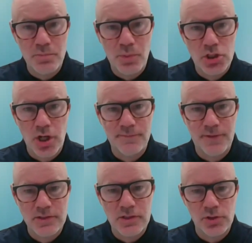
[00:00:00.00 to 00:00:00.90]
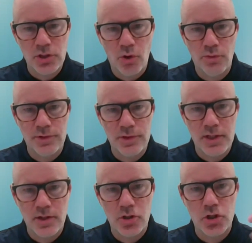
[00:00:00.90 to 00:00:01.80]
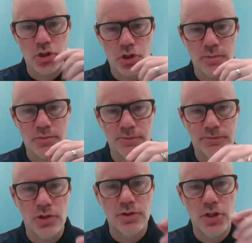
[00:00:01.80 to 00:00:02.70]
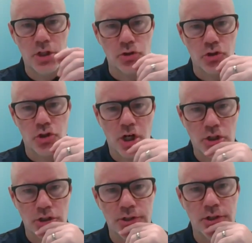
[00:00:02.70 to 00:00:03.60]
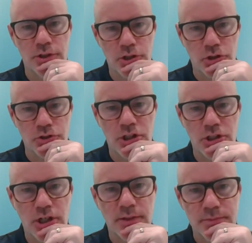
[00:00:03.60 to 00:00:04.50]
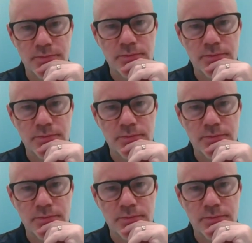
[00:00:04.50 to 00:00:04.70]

much offensively over the years in terms of your initial structure and your initial teaching?